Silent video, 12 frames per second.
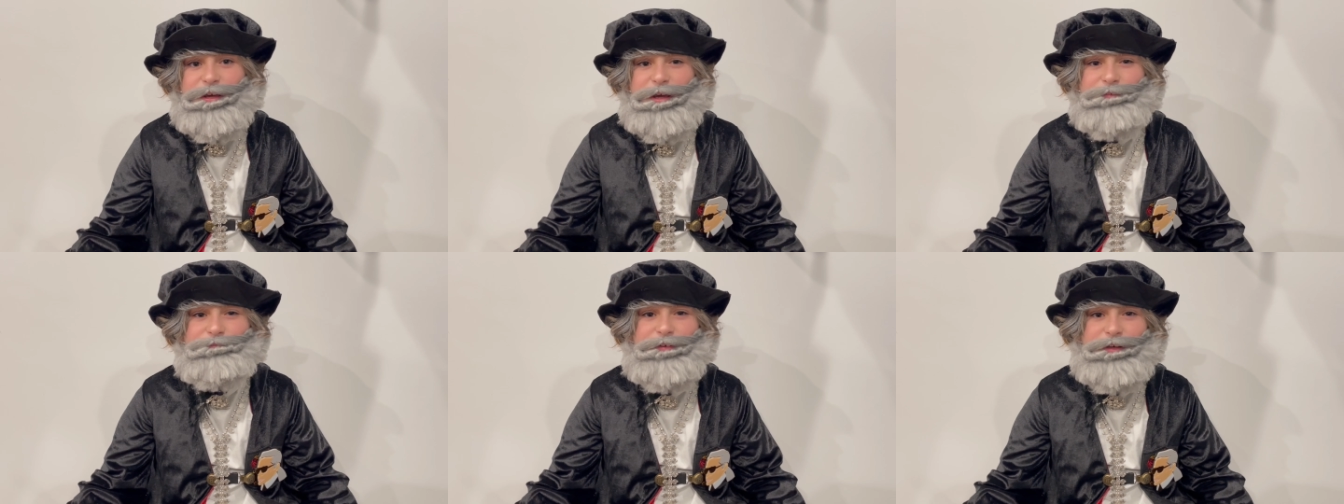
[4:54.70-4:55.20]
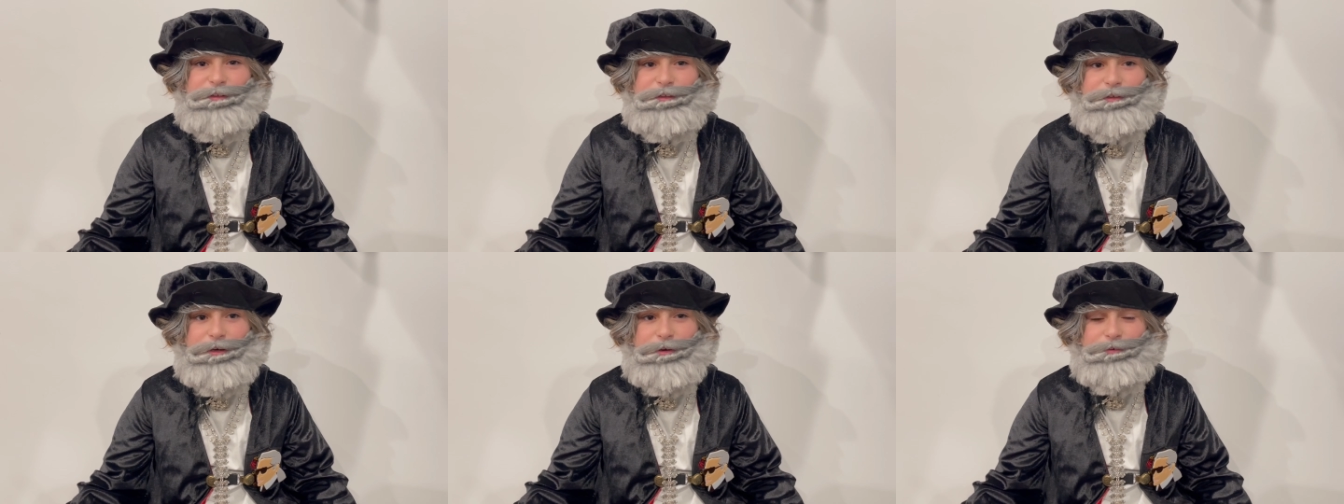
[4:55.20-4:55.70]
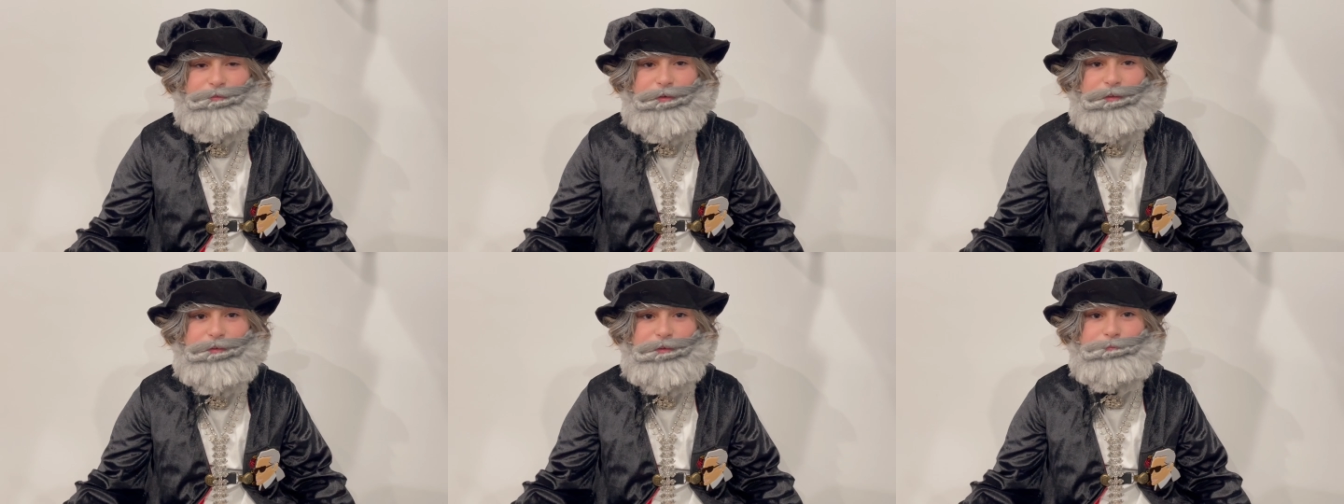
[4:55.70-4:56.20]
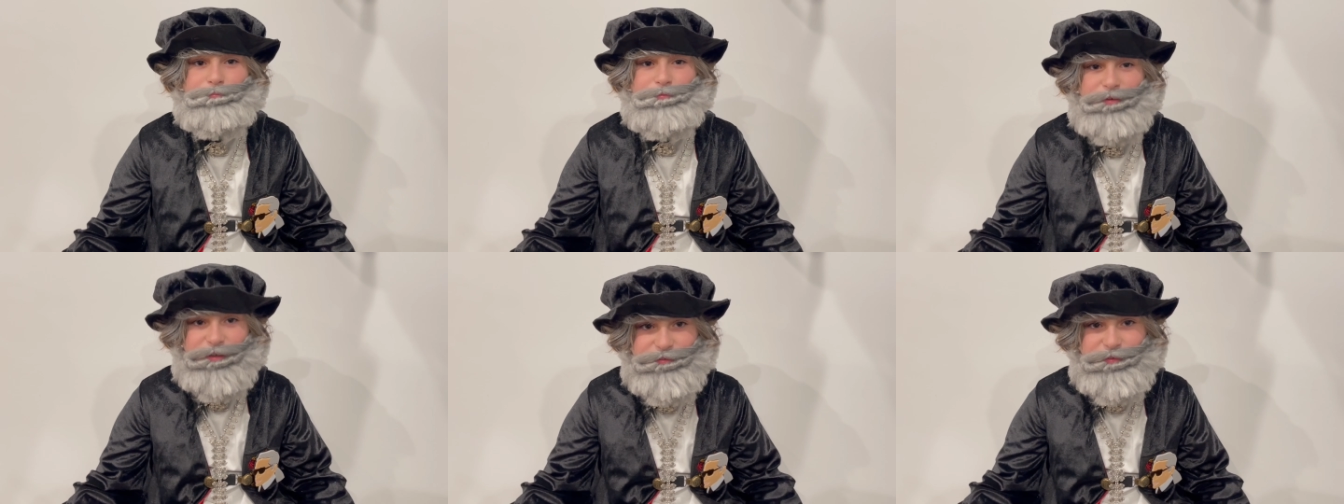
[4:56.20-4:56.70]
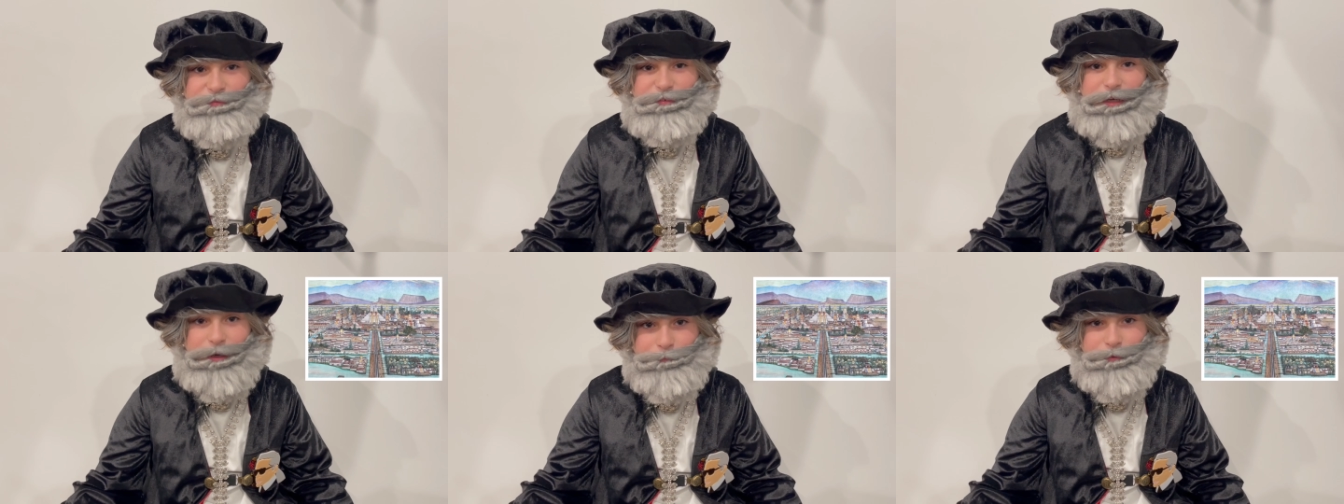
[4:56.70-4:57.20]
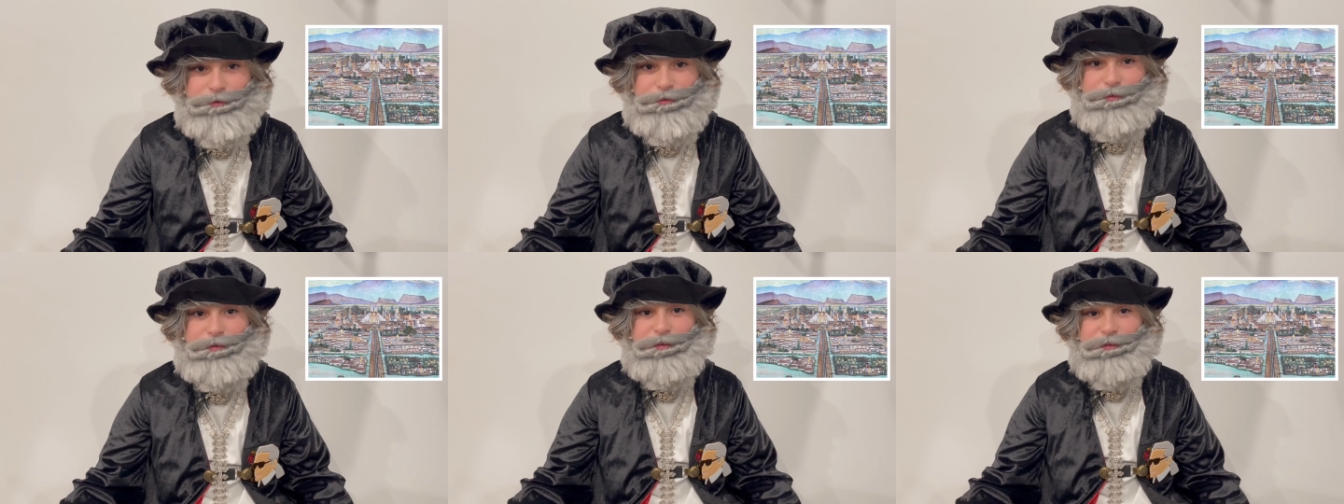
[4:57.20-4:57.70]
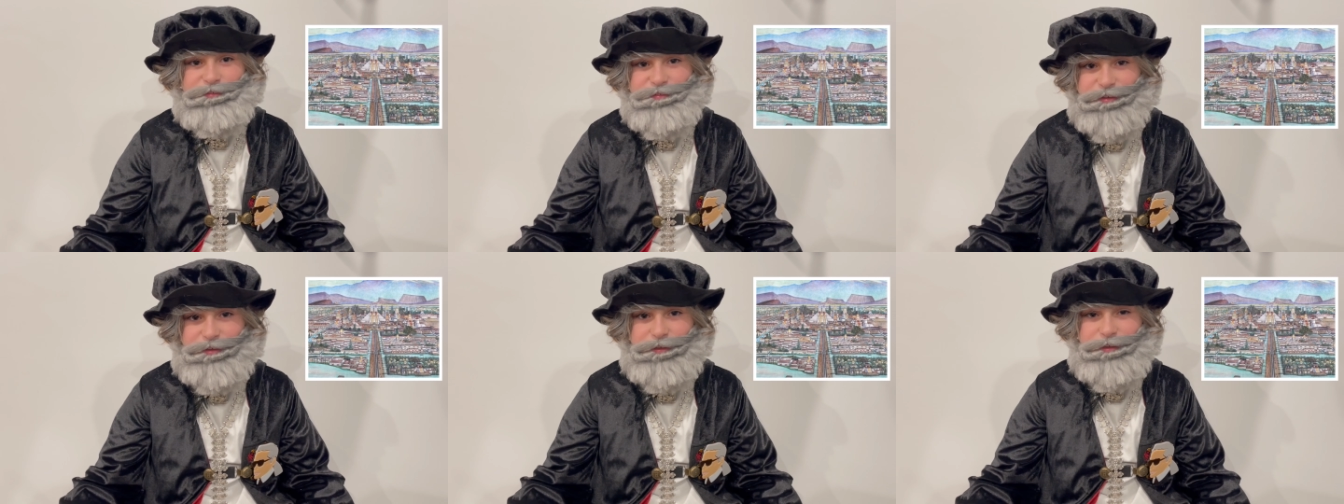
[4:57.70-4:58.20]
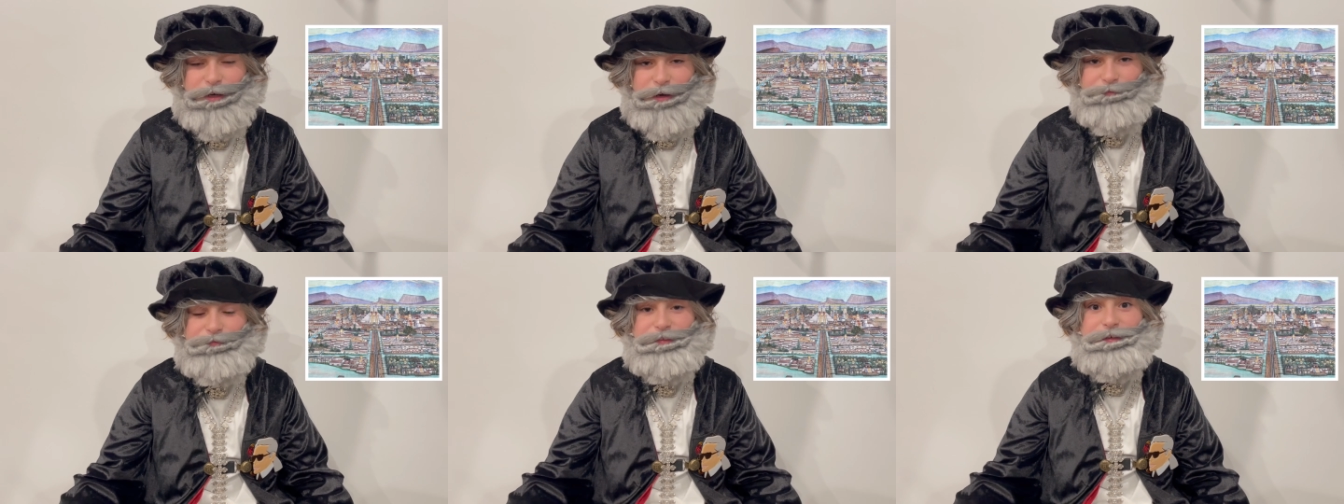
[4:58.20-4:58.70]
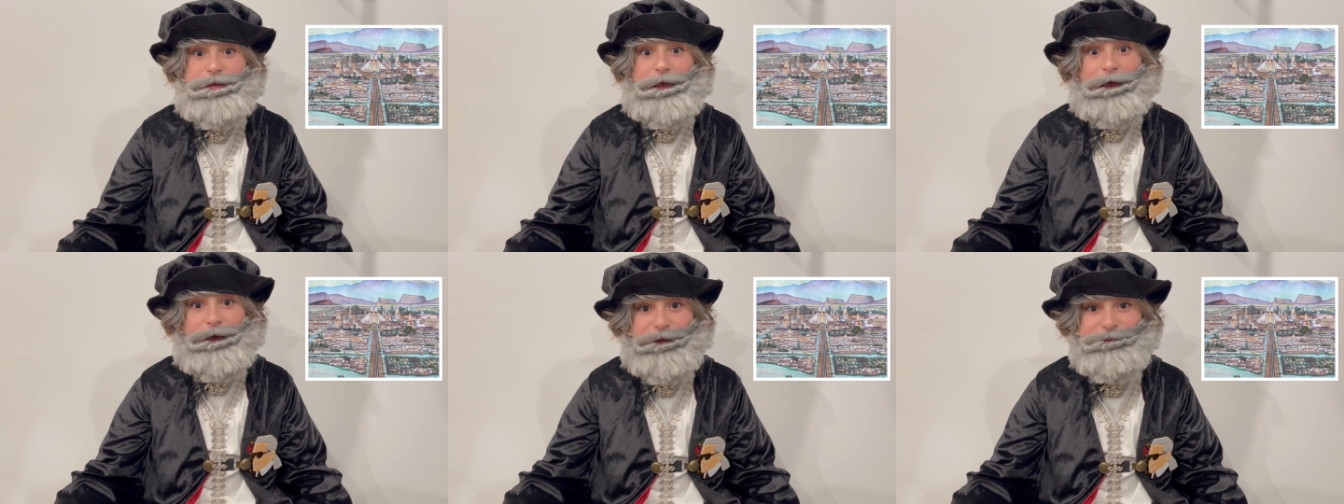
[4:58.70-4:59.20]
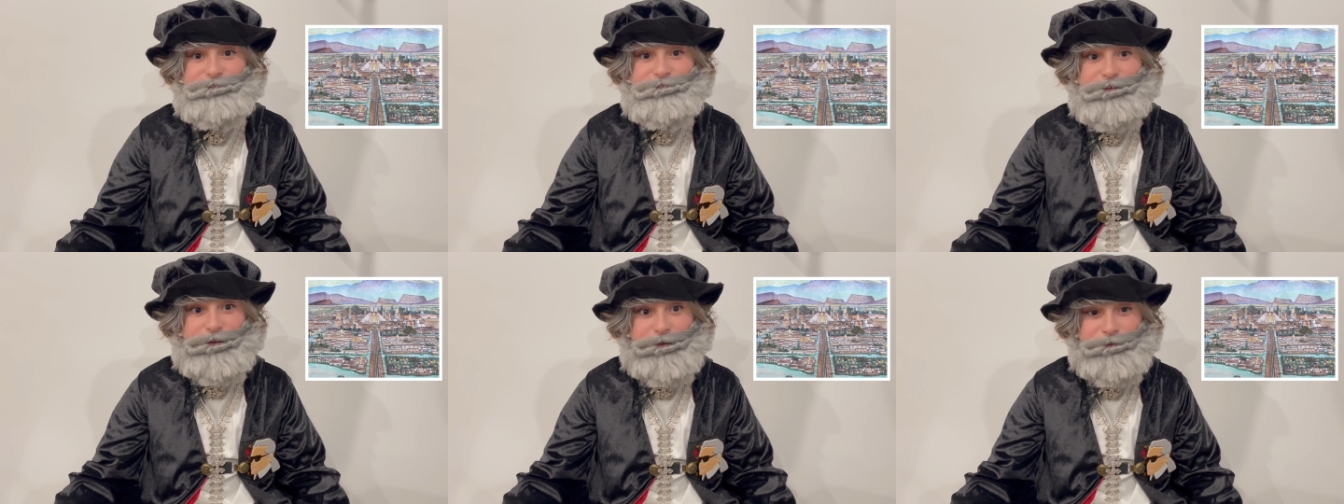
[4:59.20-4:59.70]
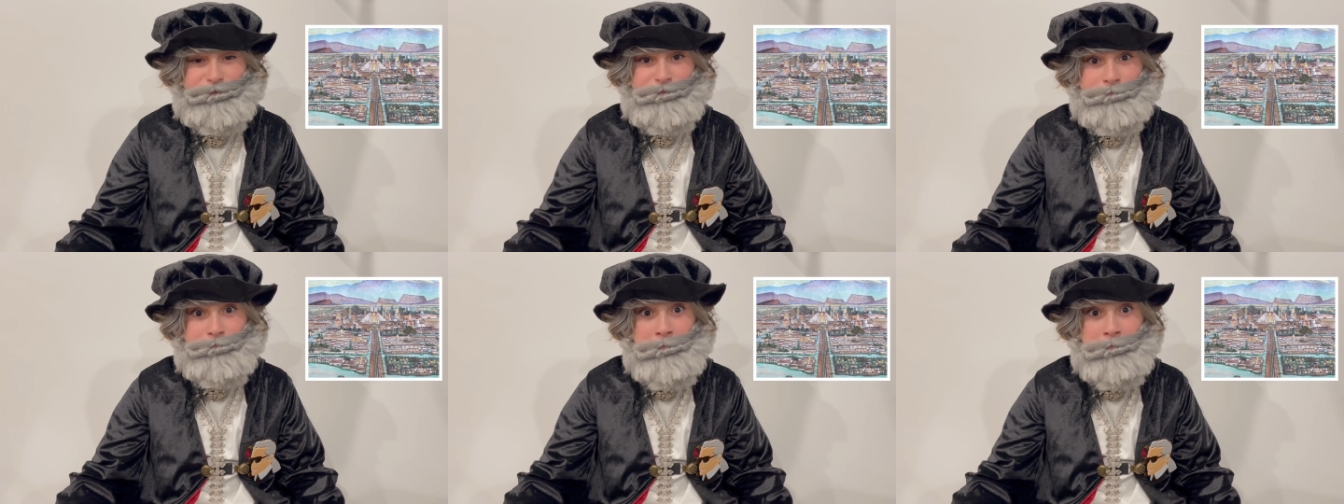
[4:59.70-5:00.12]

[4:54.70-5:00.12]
and finally conquering the impressive capital city of the Aztecs.